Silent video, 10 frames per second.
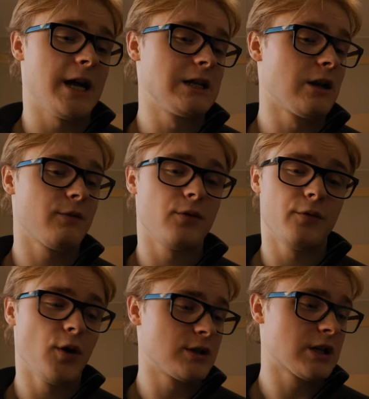And like for the
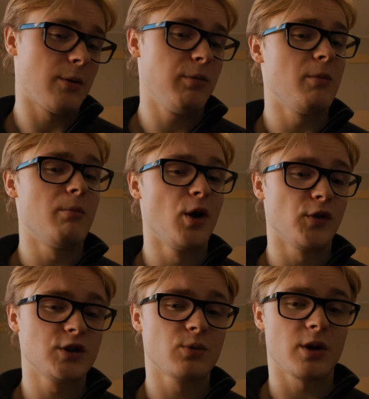first couple of
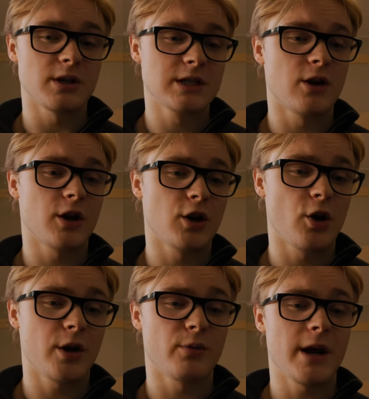months when I started
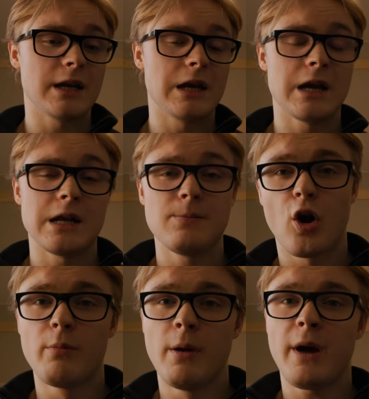going regularly,
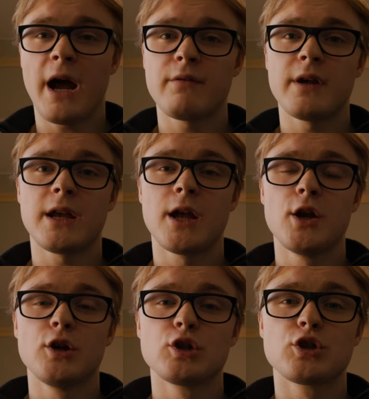I remember having
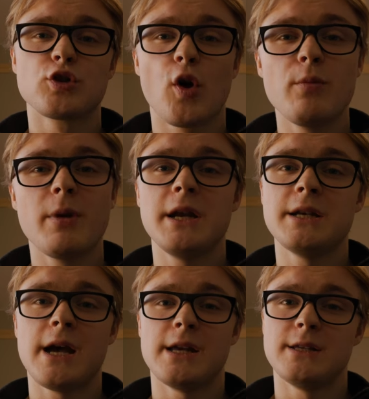so
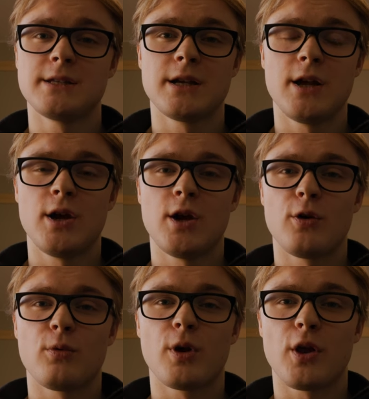many days
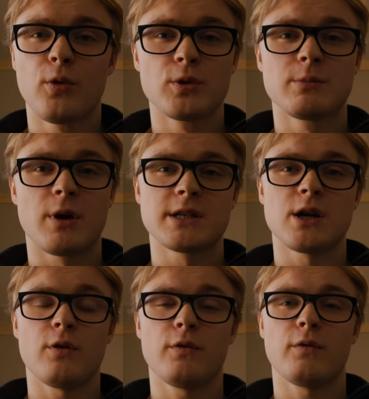where I thought to
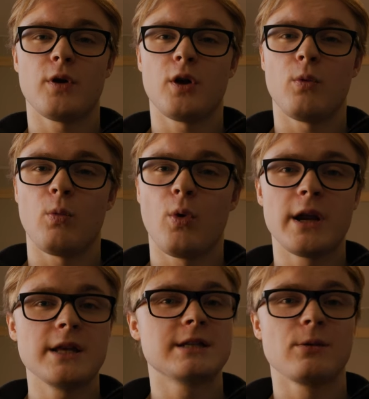myself,
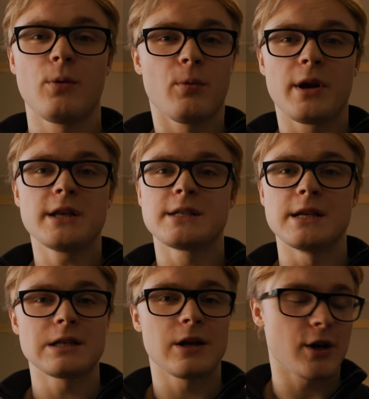what is
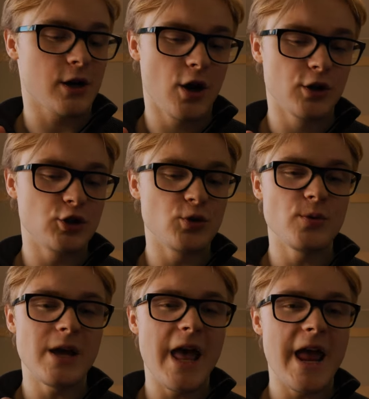this? Like, I can't
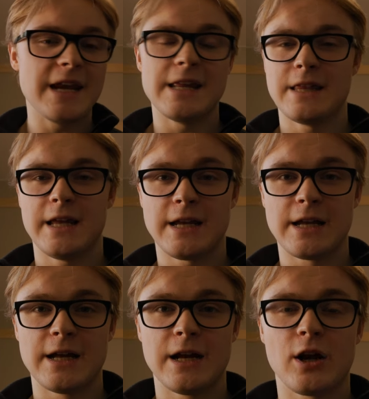do
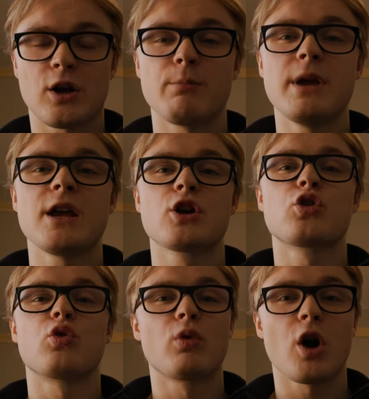anything. Like, I'm being
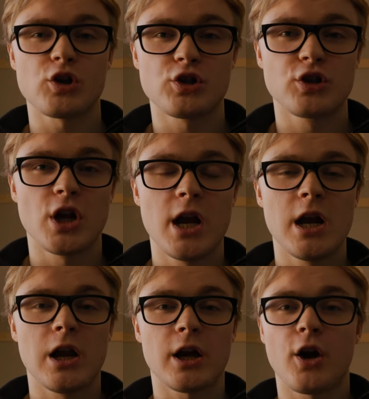crushed.
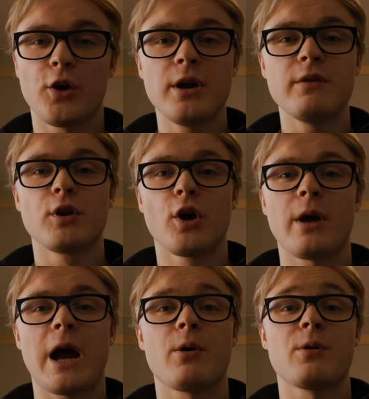Like, I don't even
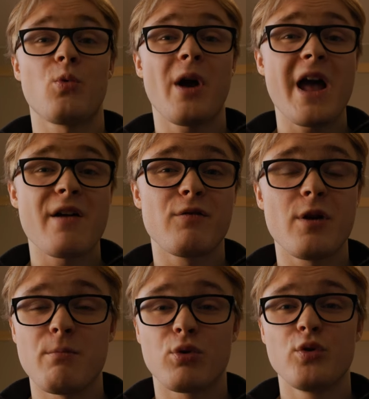know how I will
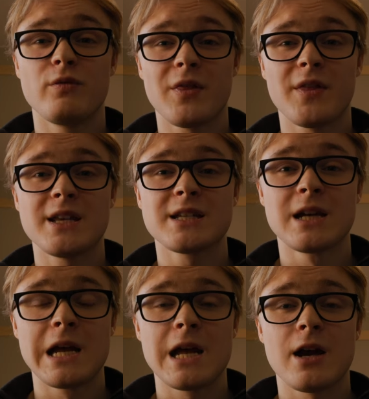ever improve at this.